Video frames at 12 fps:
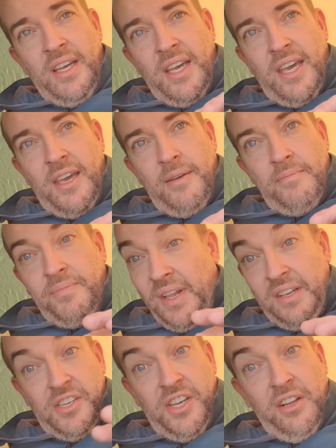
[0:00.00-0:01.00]
I
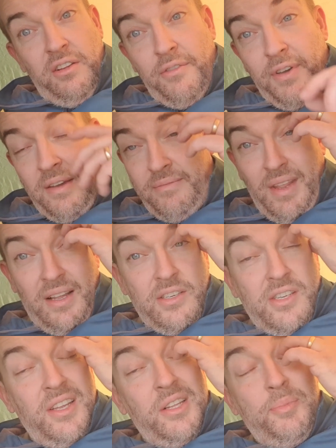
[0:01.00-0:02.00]
still love it. I'll
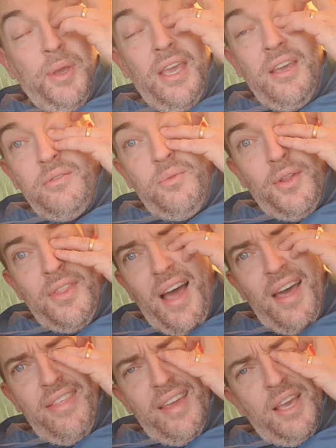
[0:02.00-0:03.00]
still be one that I
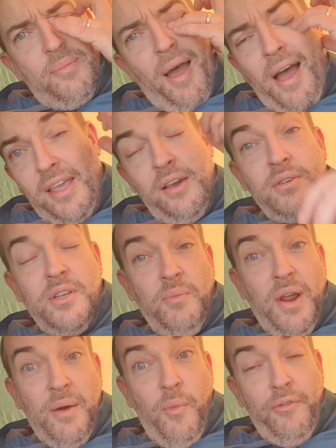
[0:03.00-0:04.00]
think about using
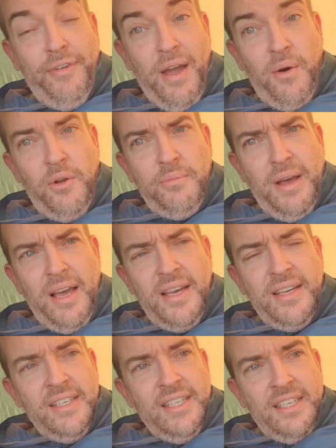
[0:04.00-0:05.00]
when I'm off out on my
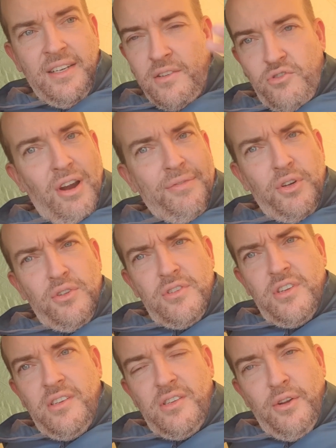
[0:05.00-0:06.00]
travels
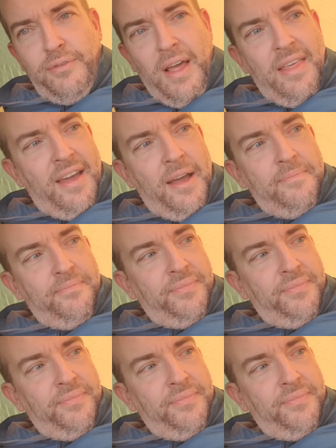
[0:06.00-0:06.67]
and stuff like that.